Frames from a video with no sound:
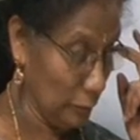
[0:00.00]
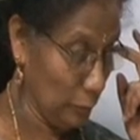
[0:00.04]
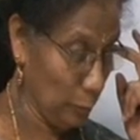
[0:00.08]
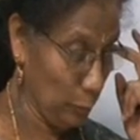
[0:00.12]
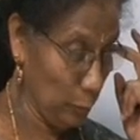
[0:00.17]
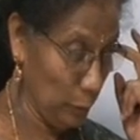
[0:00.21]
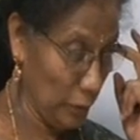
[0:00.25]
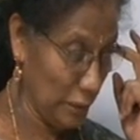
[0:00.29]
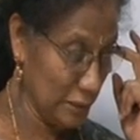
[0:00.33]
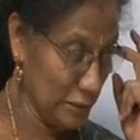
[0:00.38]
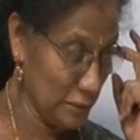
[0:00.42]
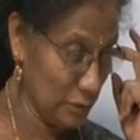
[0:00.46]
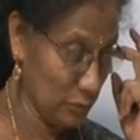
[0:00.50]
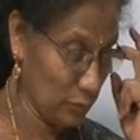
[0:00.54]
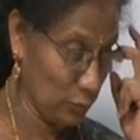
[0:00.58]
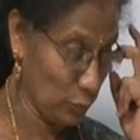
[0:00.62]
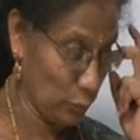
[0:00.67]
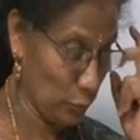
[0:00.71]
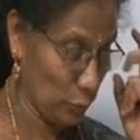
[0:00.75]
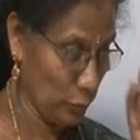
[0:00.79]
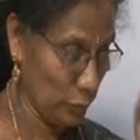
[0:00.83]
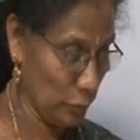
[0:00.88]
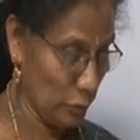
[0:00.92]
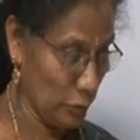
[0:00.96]
plus
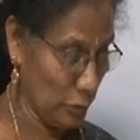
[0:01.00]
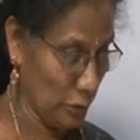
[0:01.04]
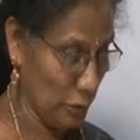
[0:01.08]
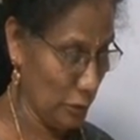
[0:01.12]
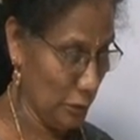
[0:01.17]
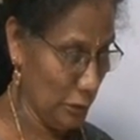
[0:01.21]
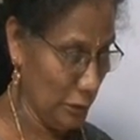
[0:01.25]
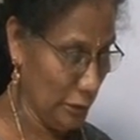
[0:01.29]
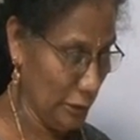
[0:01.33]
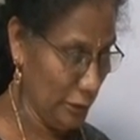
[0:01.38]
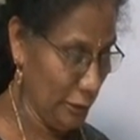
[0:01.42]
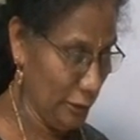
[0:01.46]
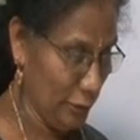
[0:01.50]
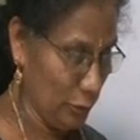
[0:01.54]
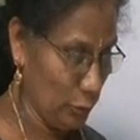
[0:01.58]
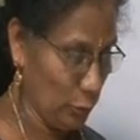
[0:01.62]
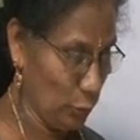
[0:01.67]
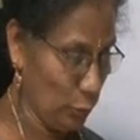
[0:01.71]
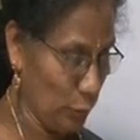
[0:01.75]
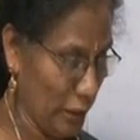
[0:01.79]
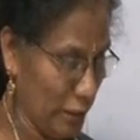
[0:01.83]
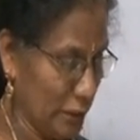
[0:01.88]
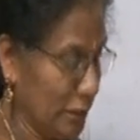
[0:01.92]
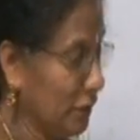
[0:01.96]
4 into
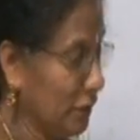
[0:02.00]
y